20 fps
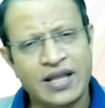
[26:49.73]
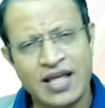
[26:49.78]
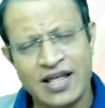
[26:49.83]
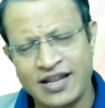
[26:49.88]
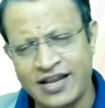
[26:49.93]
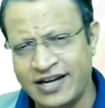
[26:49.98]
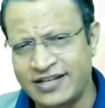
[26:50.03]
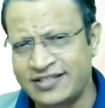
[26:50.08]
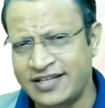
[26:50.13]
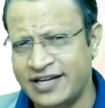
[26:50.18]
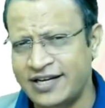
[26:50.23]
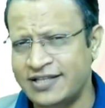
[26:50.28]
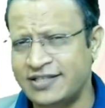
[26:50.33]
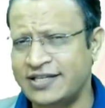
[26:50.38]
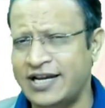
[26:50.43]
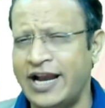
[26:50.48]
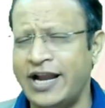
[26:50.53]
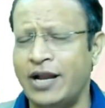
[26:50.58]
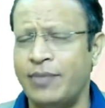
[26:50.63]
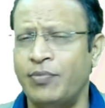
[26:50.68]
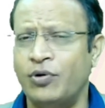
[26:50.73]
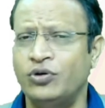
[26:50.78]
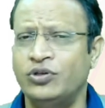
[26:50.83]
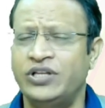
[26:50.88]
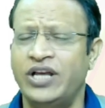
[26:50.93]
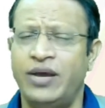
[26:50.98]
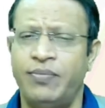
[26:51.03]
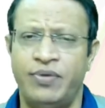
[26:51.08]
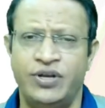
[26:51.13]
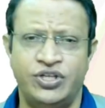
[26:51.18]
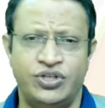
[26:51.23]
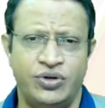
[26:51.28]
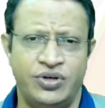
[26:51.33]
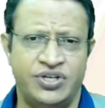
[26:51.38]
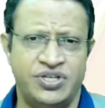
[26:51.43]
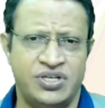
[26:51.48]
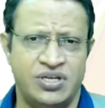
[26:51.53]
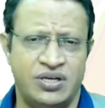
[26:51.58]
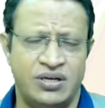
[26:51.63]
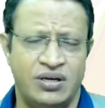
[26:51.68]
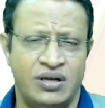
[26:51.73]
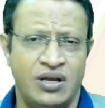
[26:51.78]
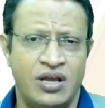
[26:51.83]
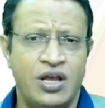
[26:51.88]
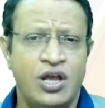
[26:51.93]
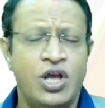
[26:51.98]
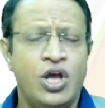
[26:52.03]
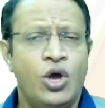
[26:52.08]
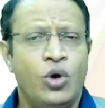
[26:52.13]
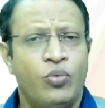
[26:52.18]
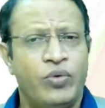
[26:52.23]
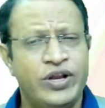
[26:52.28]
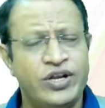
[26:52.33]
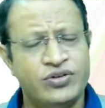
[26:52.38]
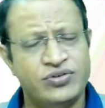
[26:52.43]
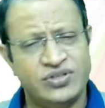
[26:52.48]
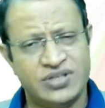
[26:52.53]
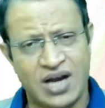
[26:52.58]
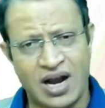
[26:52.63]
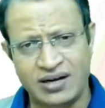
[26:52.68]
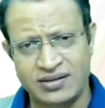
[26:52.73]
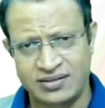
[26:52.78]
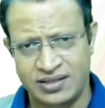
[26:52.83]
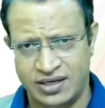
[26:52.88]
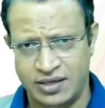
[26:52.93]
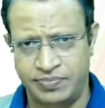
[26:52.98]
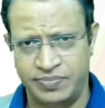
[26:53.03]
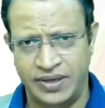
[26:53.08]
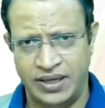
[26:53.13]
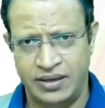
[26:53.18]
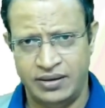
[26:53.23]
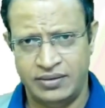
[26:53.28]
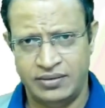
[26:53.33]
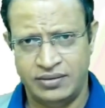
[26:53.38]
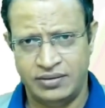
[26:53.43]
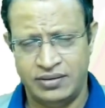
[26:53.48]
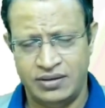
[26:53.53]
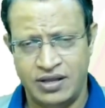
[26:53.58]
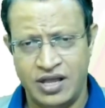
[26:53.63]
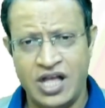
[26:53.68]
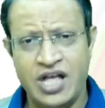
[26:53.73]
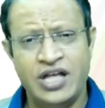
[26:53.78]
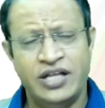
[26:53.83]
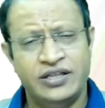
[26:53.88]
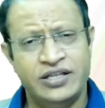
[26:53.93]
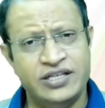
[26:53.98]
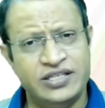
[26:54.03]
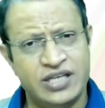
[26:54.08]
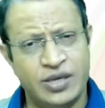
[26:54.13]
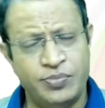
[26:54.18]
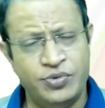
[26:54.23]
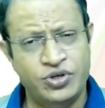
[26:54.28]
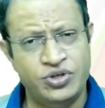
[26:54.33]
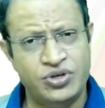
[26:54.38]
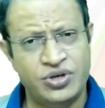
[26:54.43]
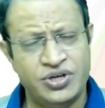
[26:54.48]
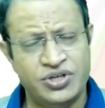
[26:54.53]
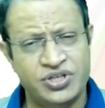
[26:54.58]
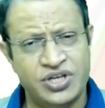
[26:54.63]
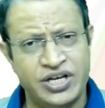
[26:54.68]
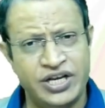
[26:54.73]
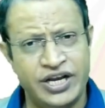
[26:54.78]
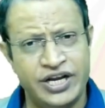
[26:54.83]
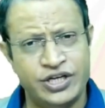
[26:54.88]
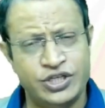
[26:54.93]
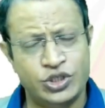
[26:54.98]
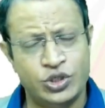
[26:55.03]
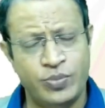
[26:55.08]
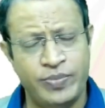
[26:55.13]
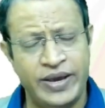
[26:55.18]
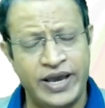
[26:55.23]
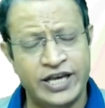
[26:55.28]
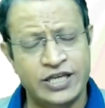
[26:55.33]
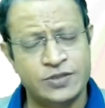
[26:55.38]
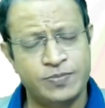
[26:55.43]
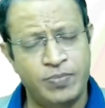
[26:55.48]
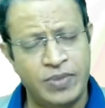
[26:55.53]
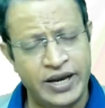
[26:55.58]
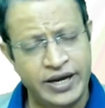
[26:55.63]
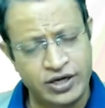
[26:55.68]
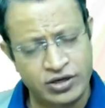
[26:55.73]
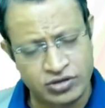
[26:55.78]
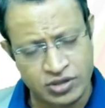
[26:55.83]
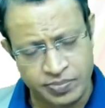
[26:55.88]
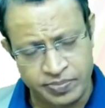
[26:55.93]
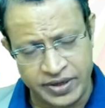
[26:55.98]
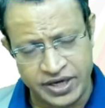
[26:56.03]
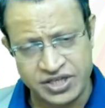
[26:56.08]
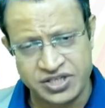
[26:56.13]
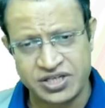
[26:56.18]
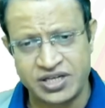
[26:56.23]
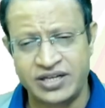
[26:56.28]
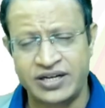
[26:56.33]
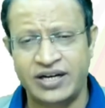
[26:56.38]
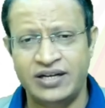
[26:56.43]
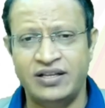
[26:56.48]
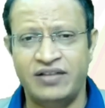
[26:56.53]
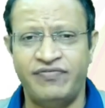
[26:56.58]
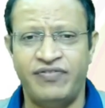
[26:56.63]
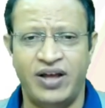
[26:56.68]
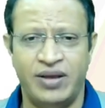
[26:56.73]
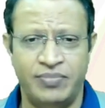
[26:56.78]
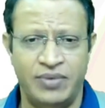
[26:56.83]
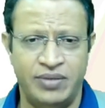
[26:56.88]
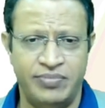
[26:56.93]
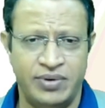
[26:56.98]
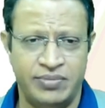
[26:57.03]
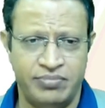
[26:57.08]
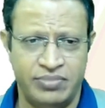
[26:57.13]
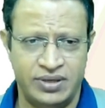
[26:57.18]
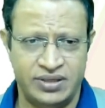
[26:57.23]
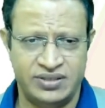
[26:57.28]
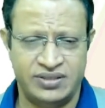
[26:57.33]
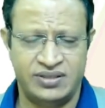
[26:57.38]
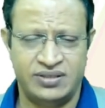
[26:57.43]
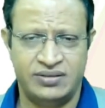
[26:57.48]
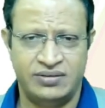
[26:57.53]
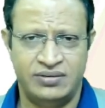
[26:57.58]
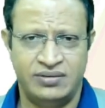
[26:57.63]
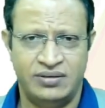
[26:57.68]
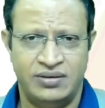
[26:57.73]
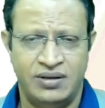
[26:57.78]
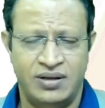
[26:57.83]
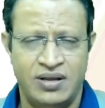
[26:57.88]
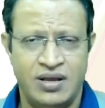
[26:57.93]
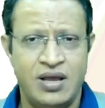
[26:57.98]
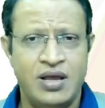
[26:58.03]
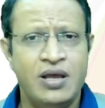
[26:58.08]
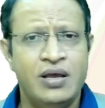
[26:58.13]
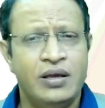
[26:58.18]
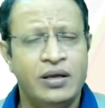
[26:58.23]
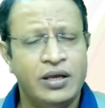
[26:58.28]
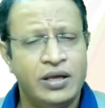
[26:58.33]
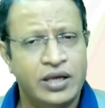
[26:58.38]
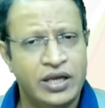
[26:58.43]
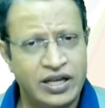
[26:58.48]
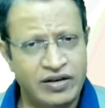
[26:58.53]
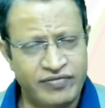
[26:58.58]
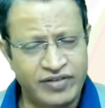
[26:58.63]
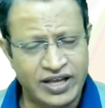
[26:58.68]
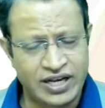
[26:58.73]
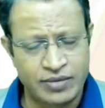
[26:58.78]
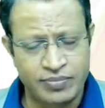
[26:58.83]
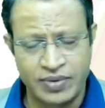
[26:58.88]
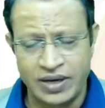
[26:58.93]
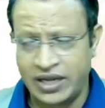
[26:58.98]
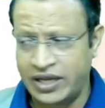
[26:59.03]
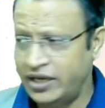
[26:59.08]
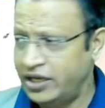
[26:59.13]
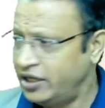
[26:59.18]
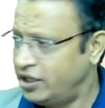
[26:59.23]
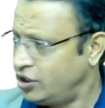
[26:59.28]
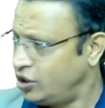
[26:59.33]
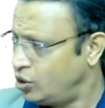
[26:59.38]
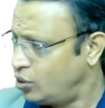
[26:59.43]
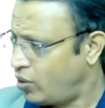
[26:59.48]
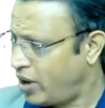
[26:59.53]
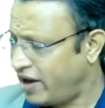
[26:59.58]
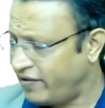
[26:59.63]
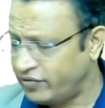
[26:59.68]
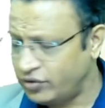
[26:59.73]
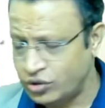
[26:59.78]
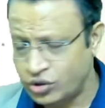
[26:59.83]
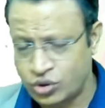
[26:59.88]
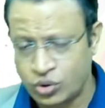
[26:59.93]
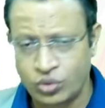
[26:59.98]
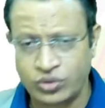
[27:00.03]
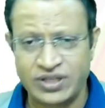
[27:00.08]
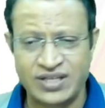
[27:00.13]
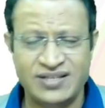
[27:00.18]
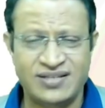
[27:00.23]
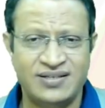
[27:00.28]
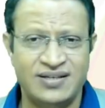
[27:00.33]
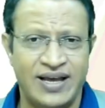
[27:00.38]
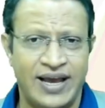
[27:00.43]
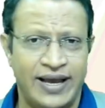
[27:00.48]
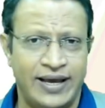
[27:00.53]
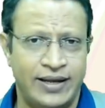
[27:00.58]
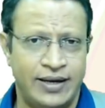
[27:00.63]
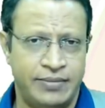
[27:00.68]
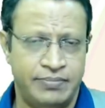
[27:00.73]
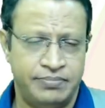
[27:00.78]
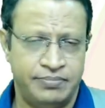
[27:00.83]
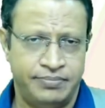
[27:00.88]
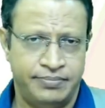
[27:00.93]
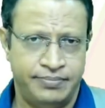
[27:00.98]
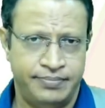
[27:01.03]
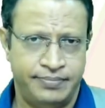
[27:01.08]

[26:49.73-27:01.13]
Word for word: Let's understand about the habituation. When you start therapy, this habituation needs to be explained to the patient and the family members. Invariably, you have to show this diagram.